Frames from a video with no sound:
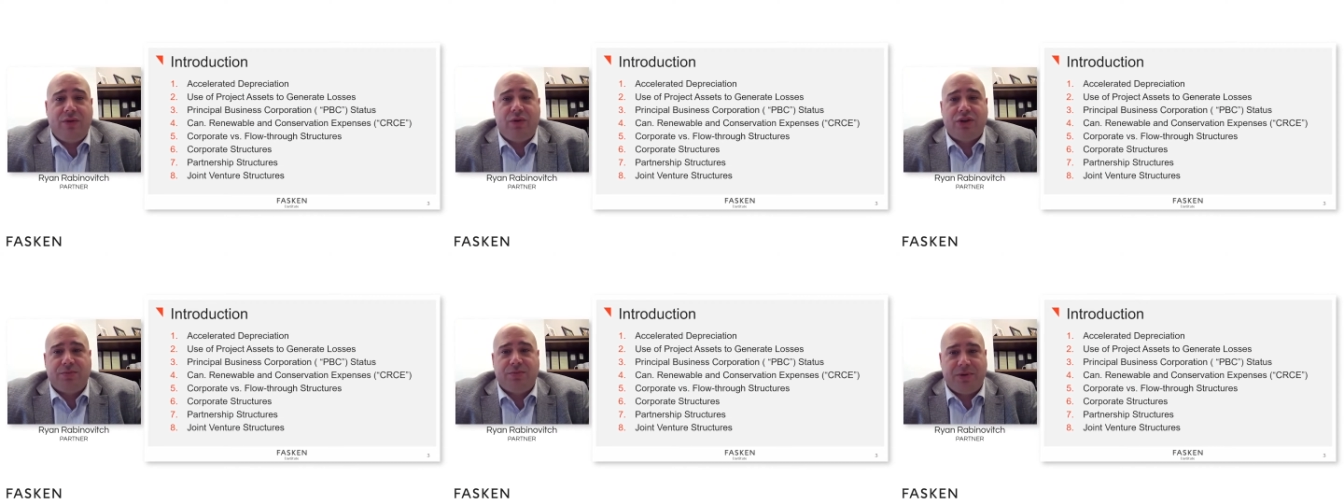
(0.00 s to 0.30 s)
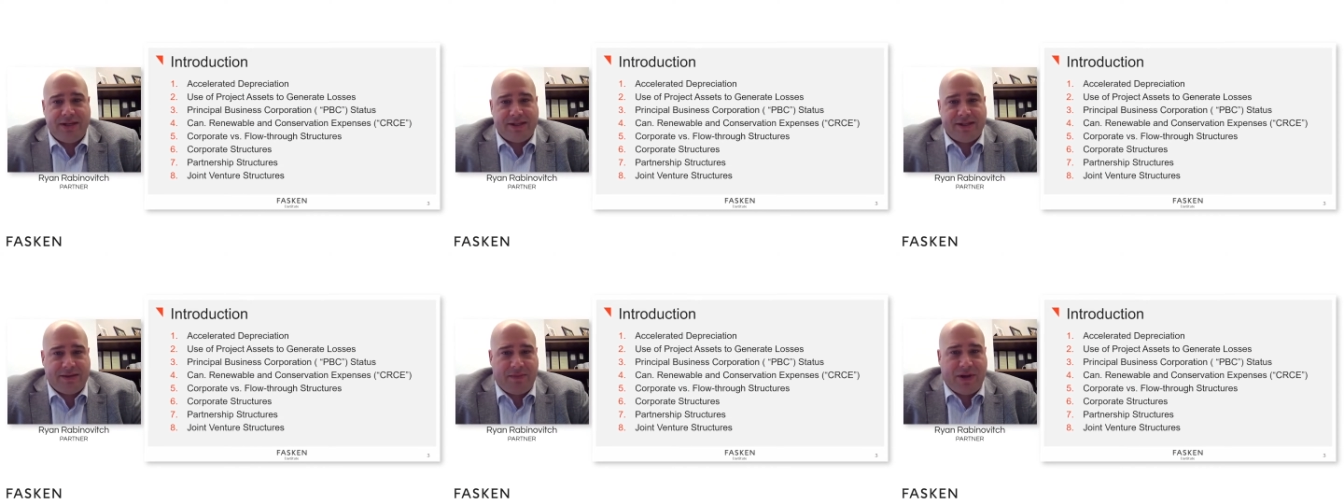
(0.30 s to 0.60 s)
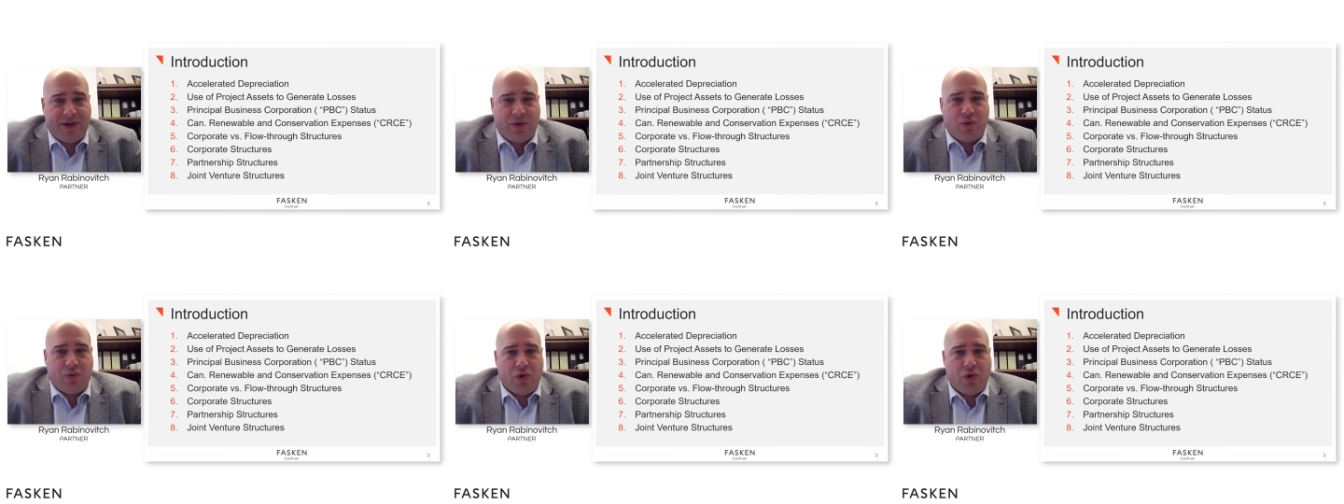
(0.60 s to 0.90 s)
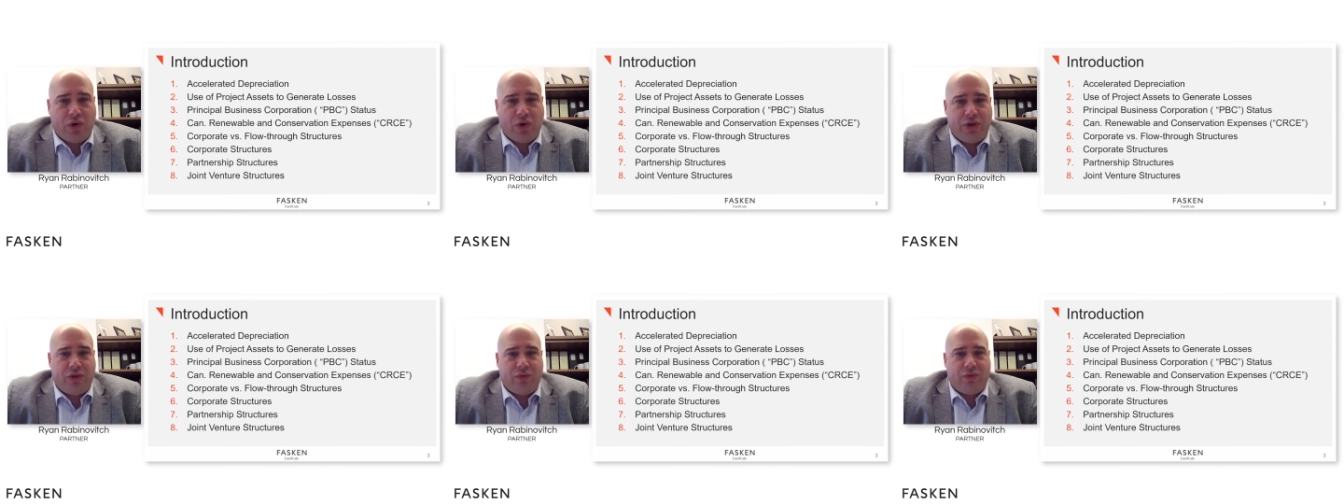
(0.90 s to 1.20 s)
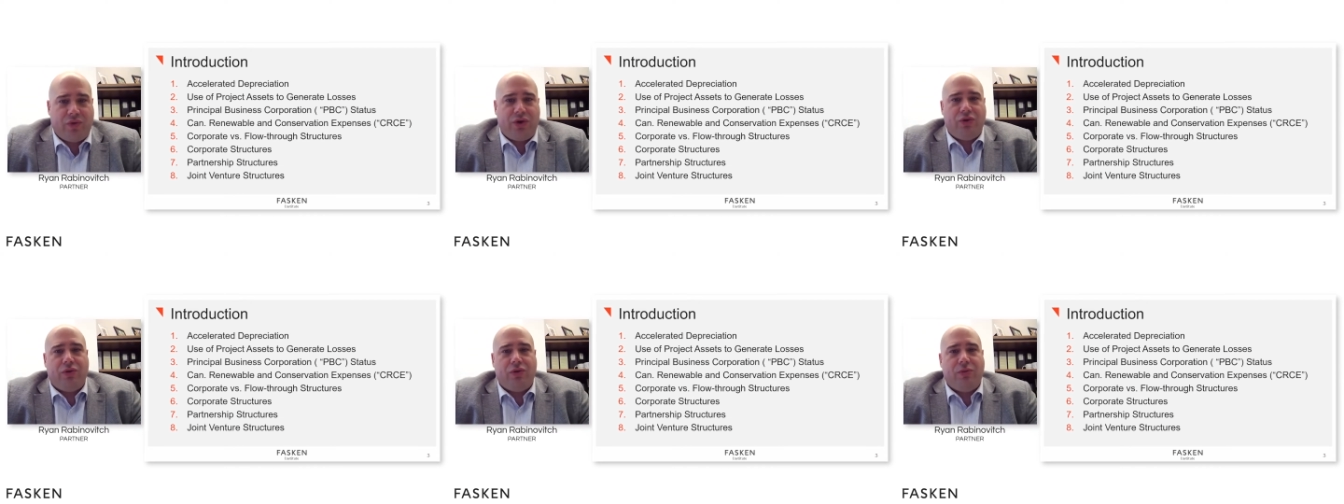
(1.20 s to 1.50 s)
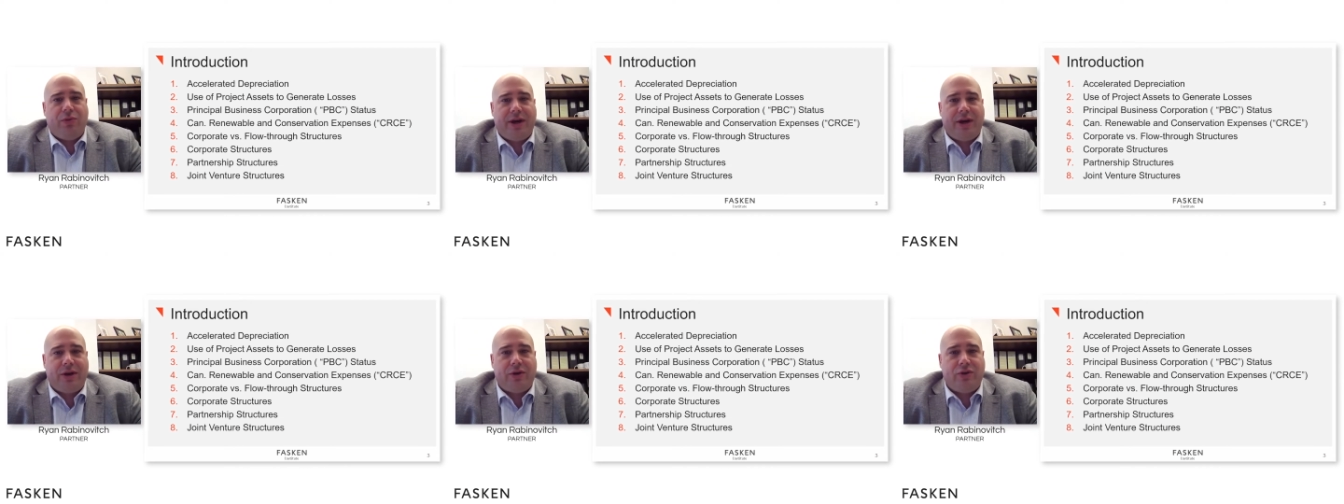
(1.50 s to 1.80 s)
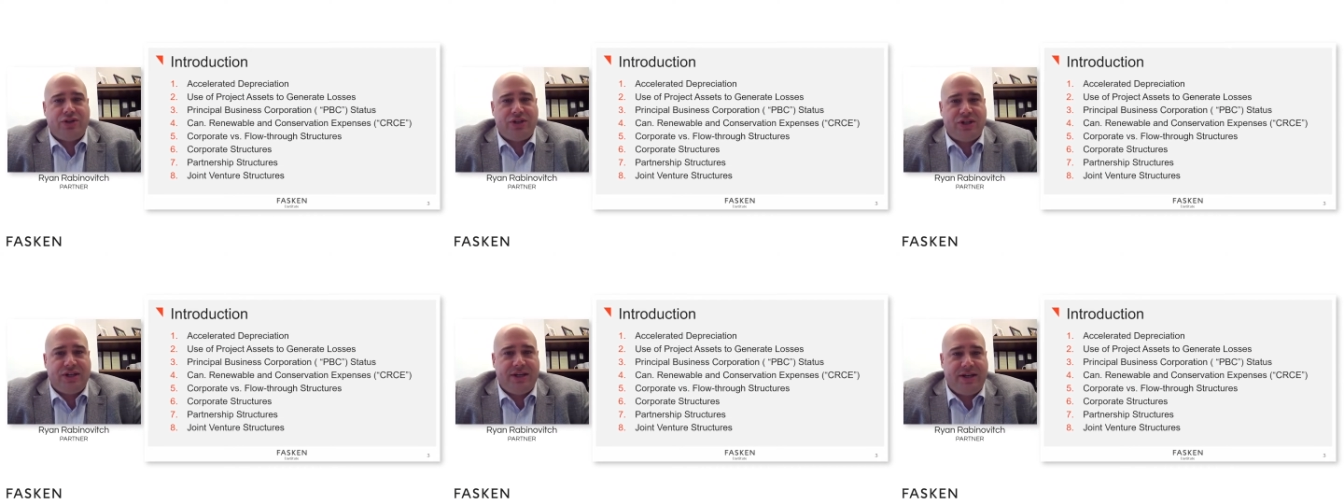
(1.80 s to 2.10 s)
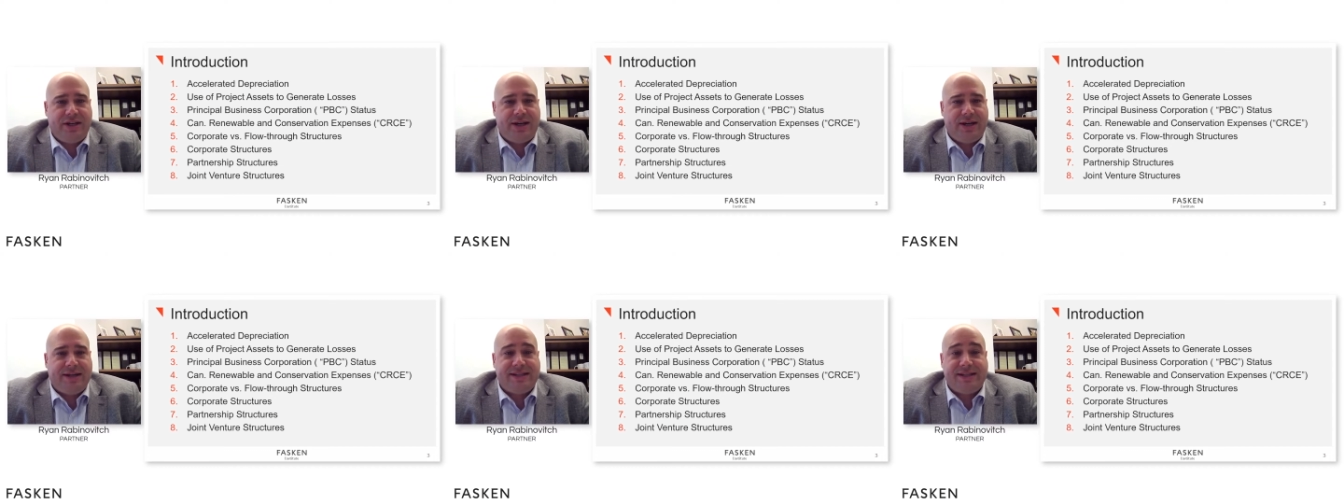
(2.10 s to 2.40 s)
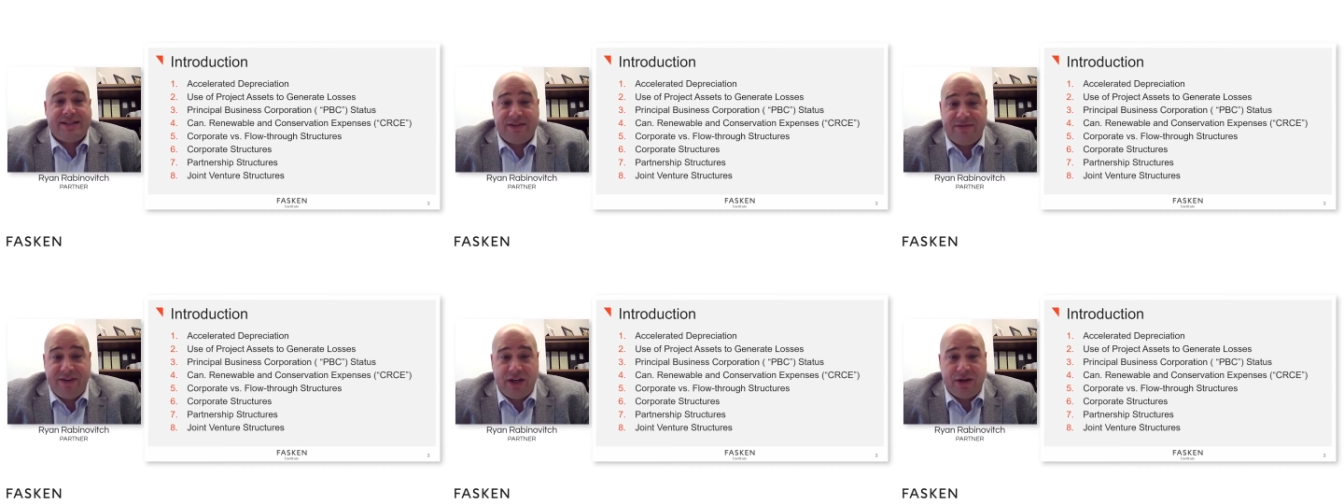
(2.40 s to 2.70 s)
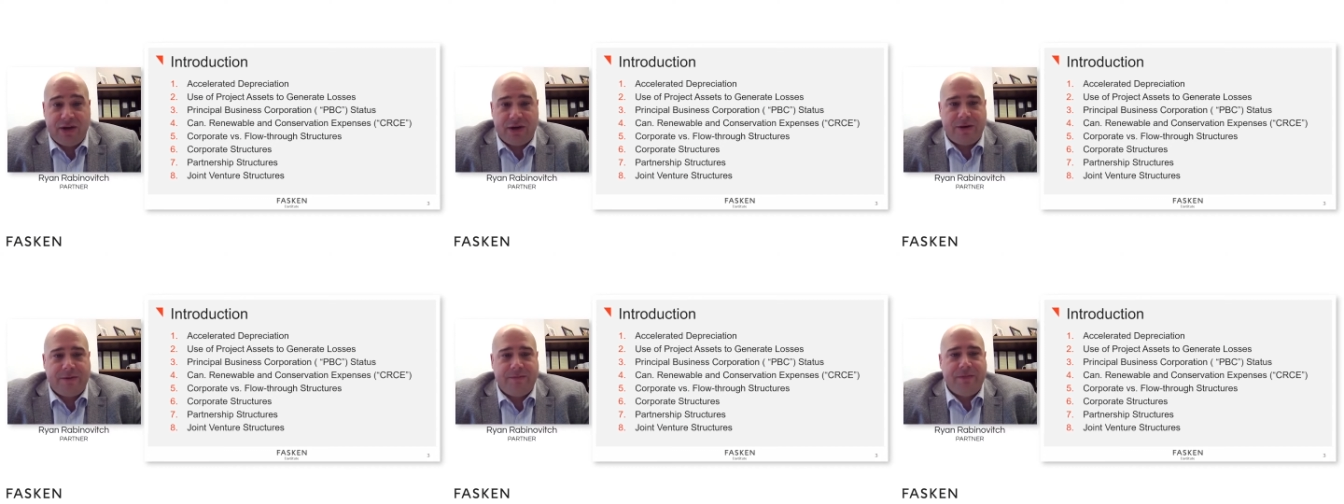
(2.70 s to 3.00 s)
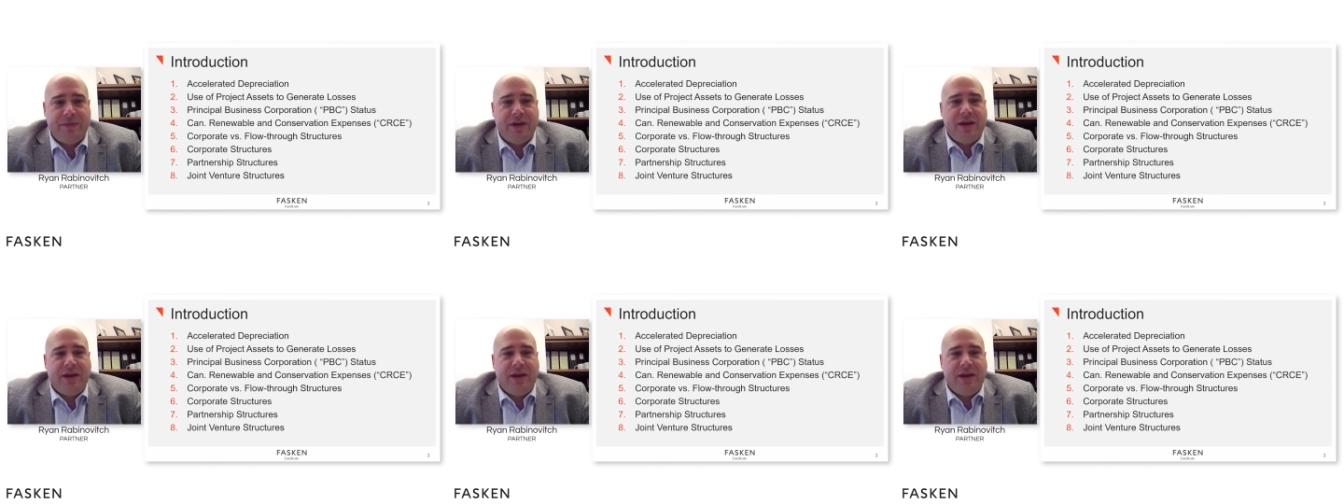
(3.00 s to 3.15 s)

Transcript: which plays a big role in the renewable energy sphere.